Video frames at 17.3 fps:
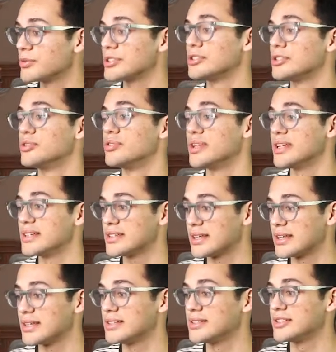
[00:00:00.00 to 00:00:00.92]
which you need
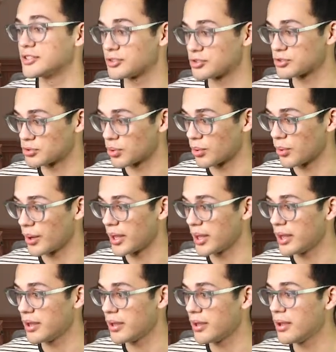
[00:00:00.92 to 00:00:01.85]
to
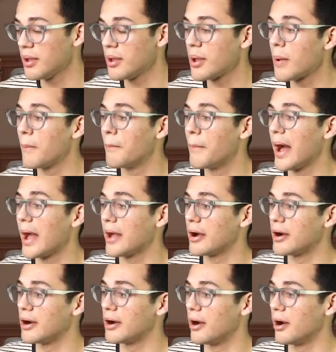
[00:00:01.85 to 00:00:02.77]
destroy by
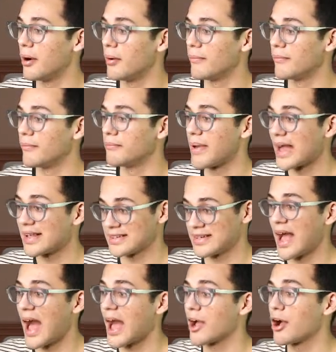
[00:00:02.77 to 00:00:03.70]

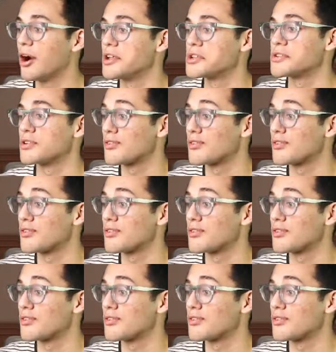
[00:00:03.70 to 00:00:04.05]
matching icons